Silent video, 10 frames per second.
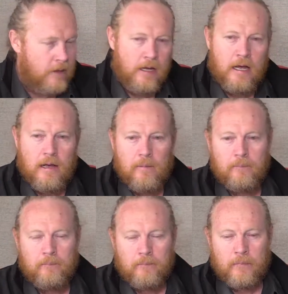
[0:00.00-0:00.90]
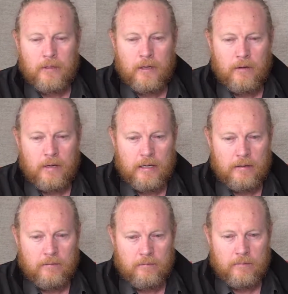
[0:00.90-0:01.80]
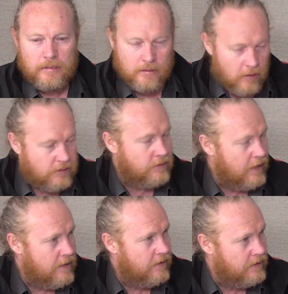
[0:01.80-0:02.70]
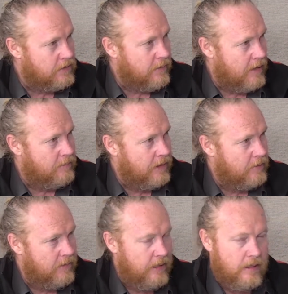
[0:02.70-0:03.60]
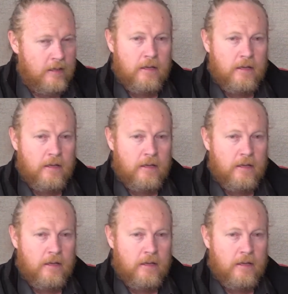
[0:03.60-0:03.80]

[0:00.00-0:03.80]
You know, and there's lots of great things about peer-to-peer